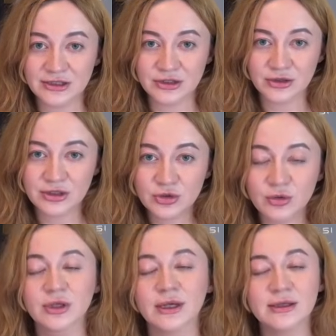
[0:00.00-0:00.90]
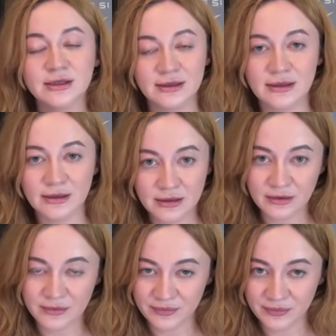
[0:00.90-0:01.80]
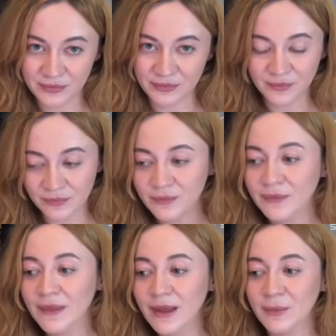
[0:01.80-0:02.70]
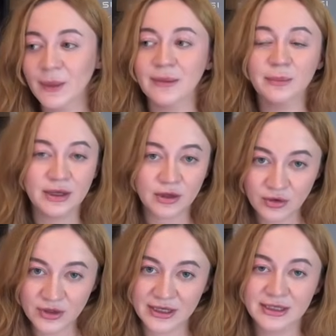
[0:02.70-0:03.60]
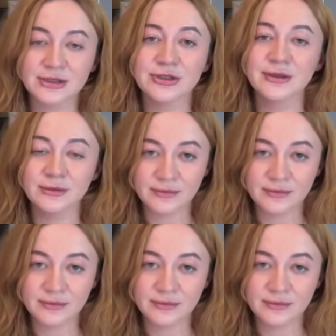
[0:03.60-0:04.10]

to this audience, there might be no leads